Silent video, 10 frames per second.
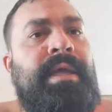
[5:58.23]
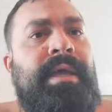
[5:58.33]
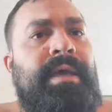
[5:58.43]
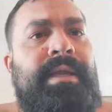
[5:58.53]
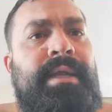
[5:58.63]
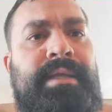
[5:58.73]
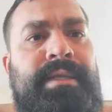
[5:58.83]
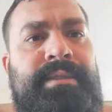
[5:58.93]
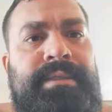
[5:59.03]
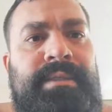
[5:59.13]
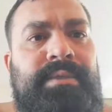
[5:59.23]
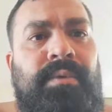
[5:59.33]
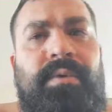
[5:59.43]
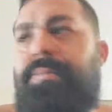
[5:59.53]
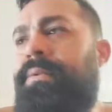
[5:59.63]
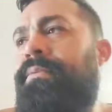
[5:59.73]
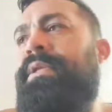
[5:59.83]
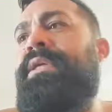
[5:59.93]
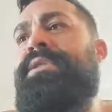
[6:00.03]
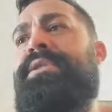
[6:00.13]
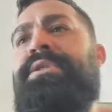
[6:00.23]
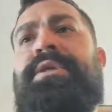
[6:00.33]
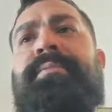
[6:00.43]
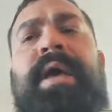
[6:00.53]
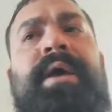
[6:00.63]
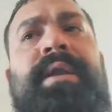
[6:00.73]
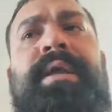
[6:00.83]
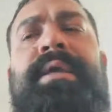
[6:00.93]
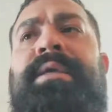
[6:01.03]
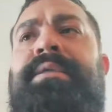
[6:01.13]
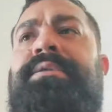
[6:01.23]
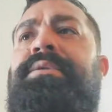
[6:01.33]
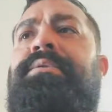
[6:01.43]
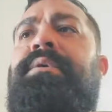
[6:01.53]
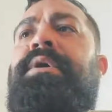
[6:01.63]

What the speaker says: How did I get to this horrible relationship? How did I get to